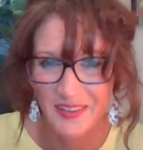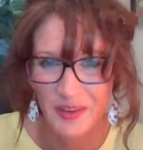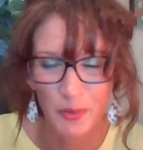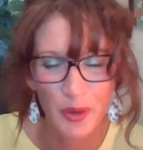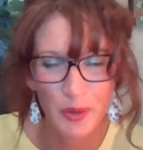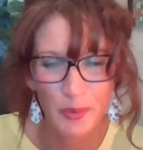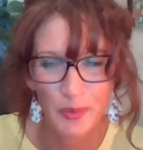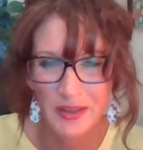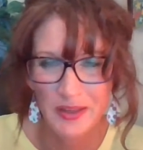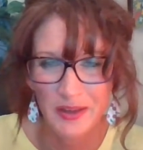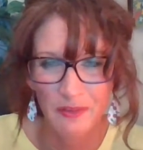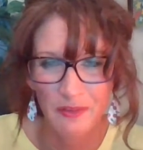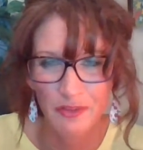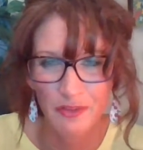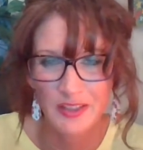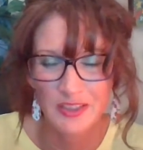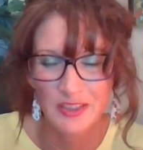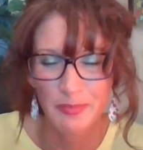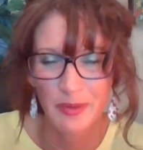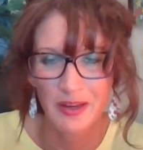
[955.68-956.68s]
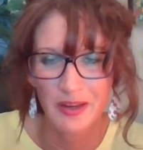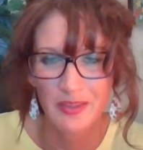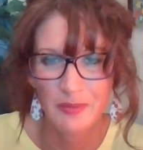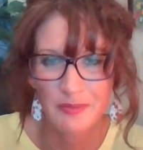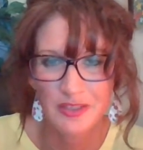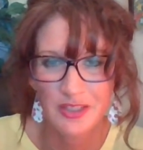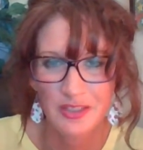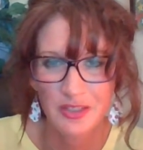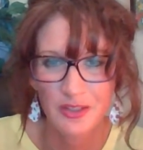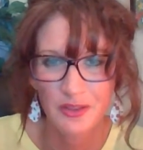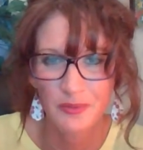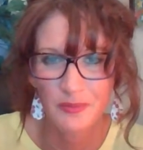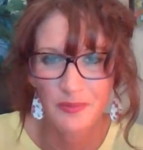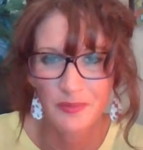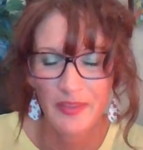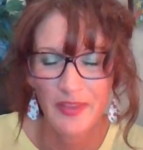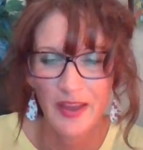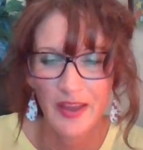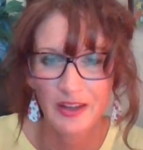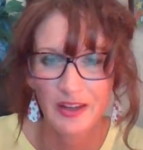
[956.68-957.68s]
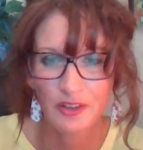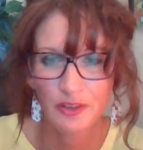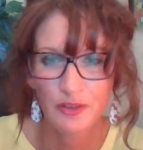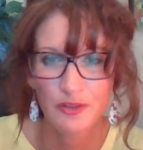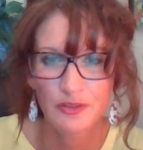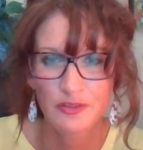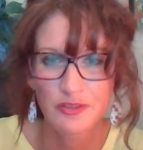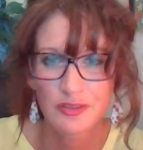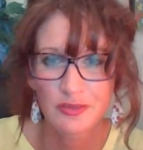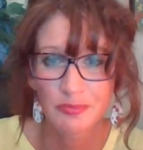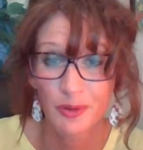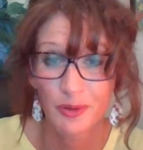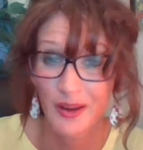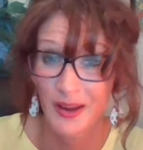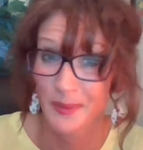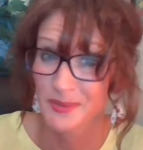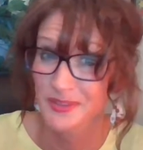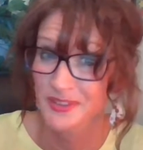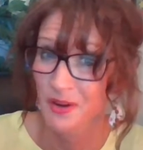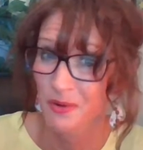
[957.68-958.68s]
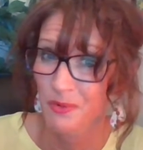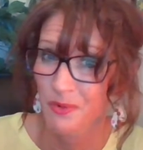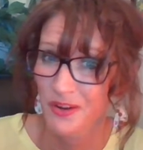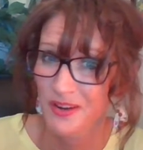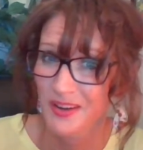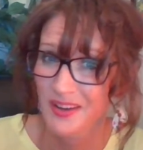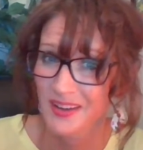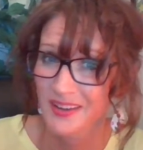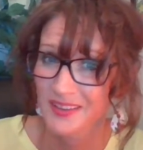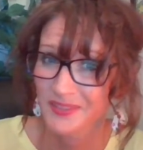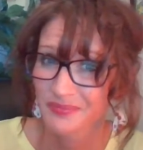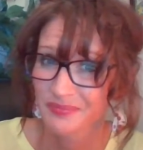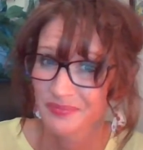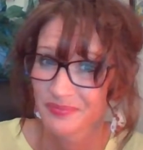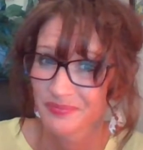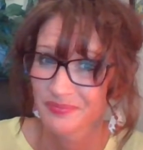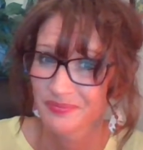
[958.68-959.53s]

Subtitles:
we would never expect them to do, and that includes perhaps not working.